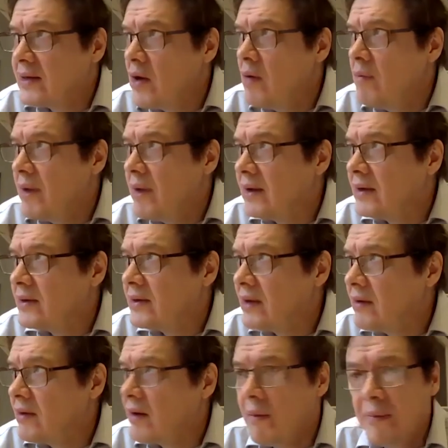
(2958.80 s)
so big and
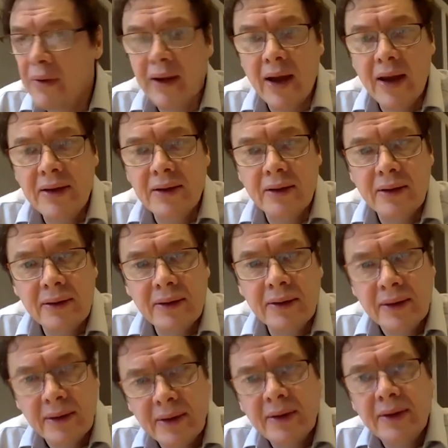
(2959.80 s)
so complicated
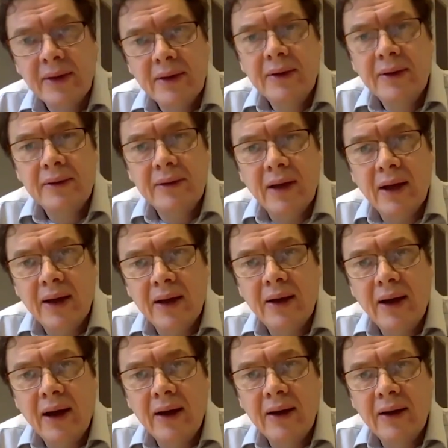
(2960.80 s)
that
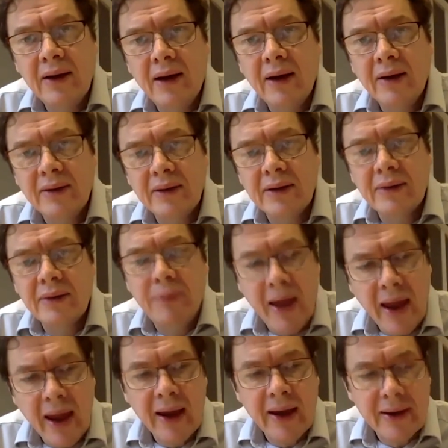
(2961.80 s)
I
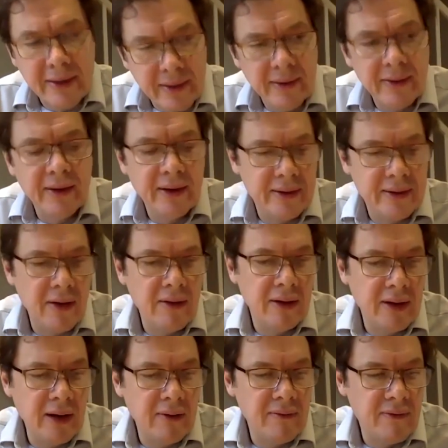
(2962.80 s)
suspect it's only
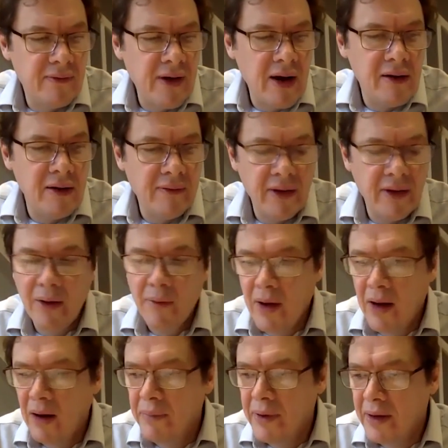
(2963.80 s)
done very, very
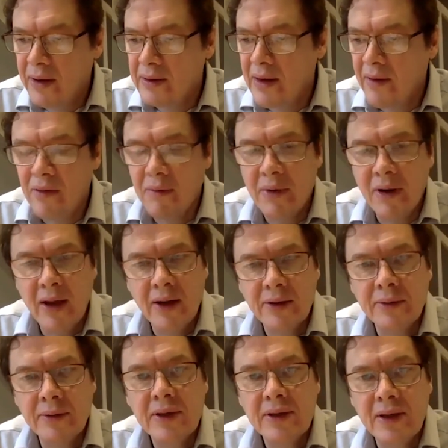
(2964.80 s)
well because everybody else
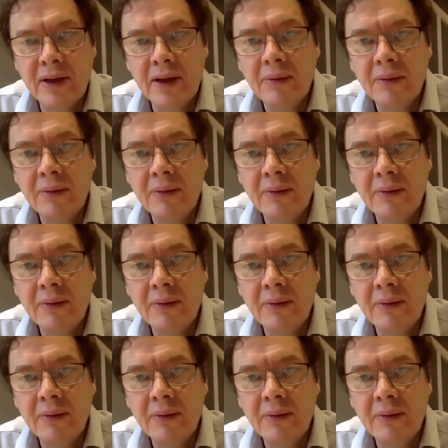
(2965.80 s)
was asleep.